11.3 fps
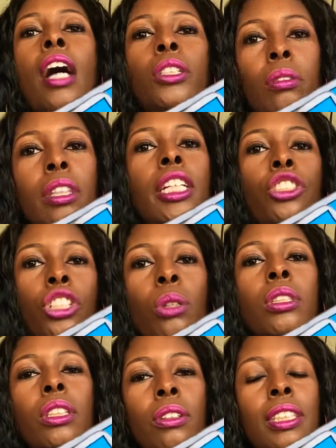do think Joe
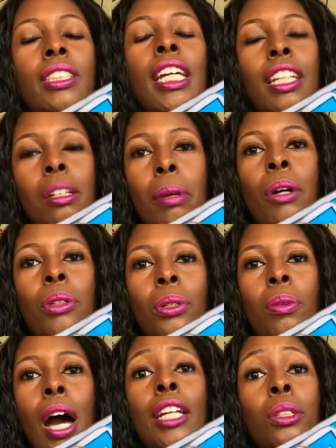still is thinking about
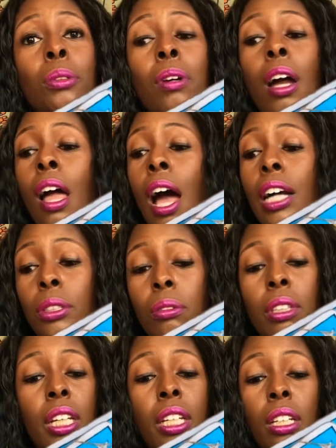you. I do
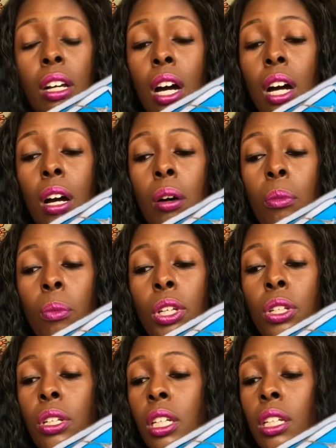think when
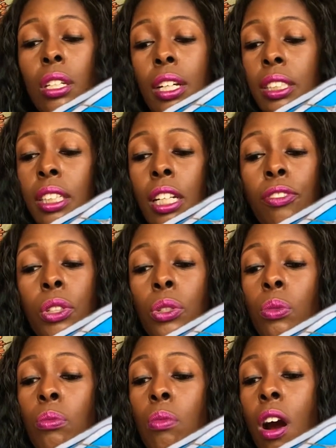you, like I said, if
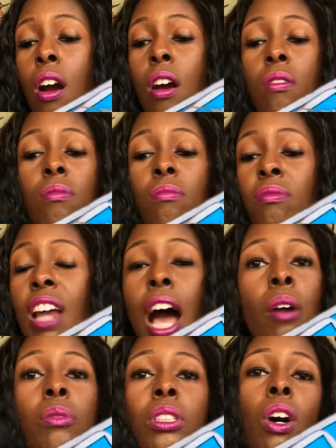you are
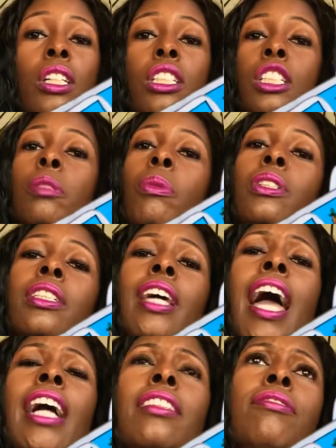not talking to this person
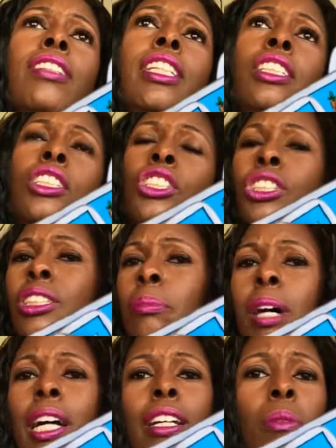actively, this is just
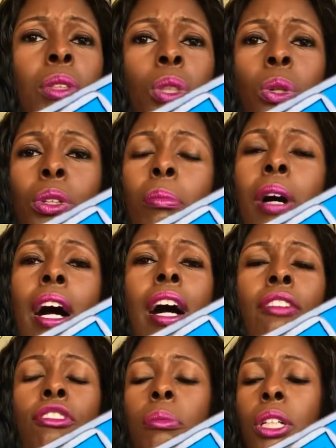somebody that was on your
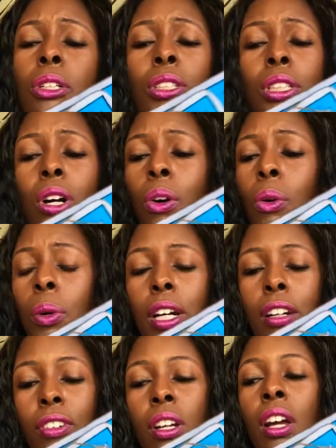mind from years ago or
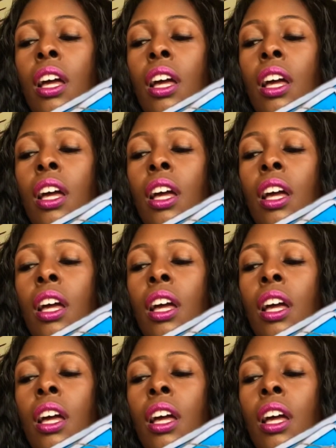whatever,